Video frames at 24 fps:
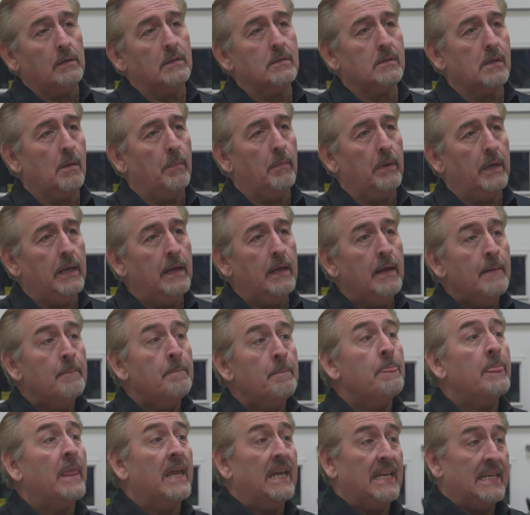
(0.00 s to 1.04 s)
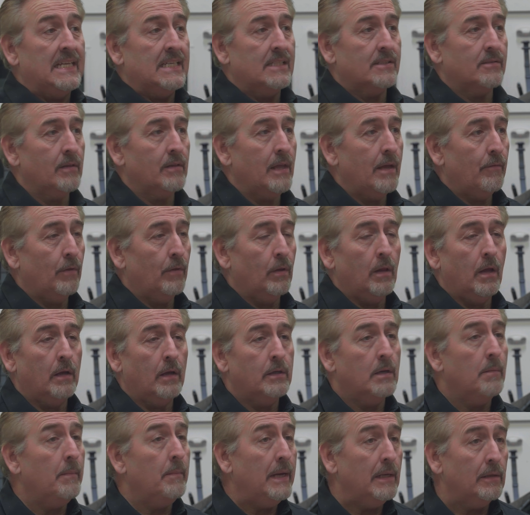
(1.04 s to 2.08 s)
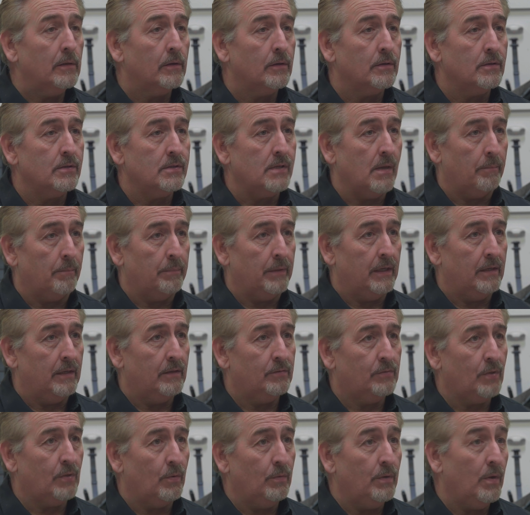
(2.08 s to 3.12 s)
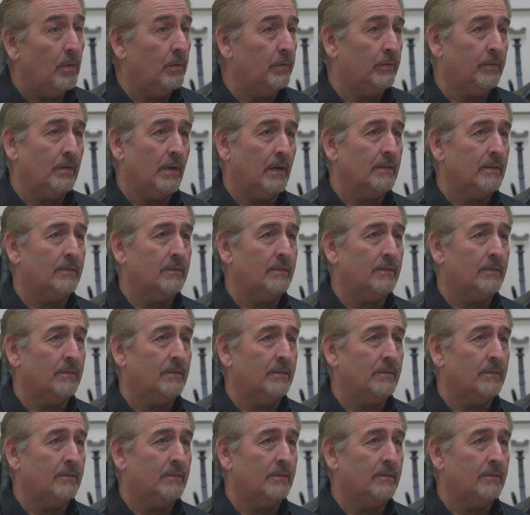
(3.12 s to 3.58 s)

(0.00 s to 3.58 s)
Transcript: to somebody at his level, you may learn something. So no, it's not a